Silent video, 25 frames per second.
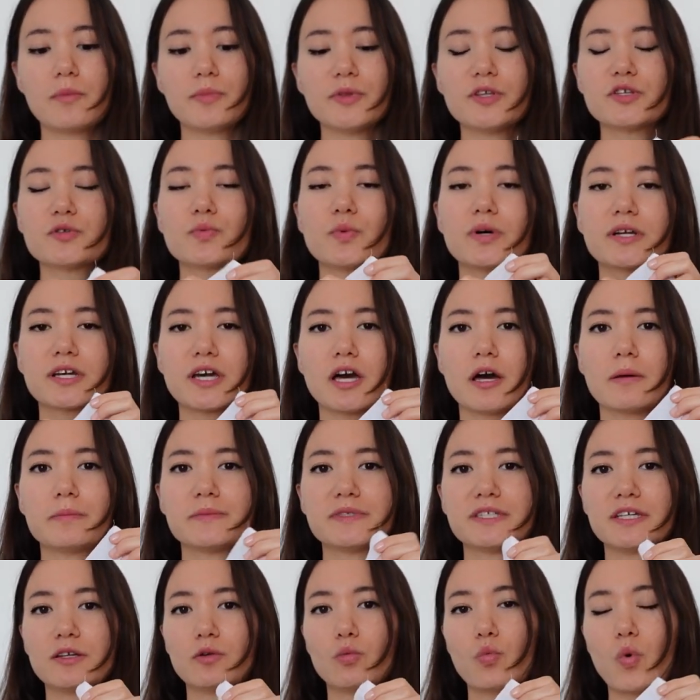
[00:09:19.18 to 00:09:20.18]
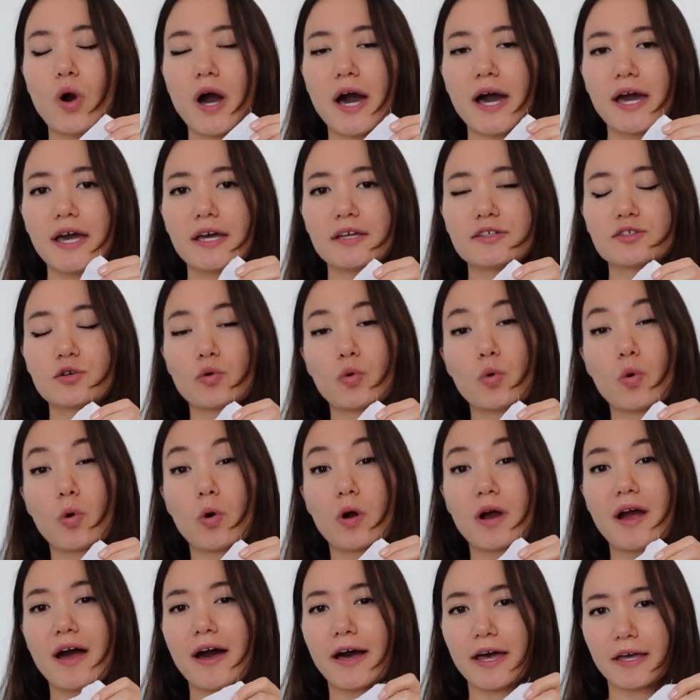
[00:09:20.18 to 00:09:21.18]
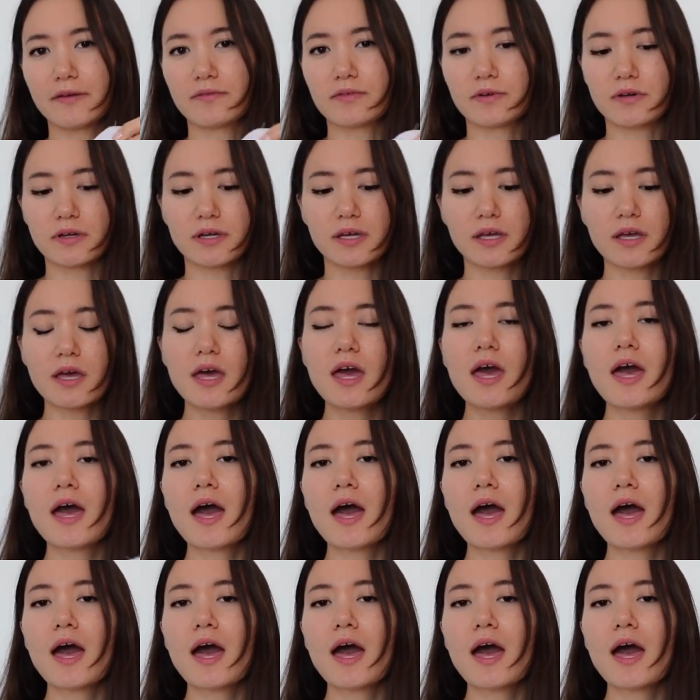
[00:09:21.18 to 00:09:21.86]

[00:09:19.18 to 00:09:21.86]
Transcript: This one comes in white or ivory.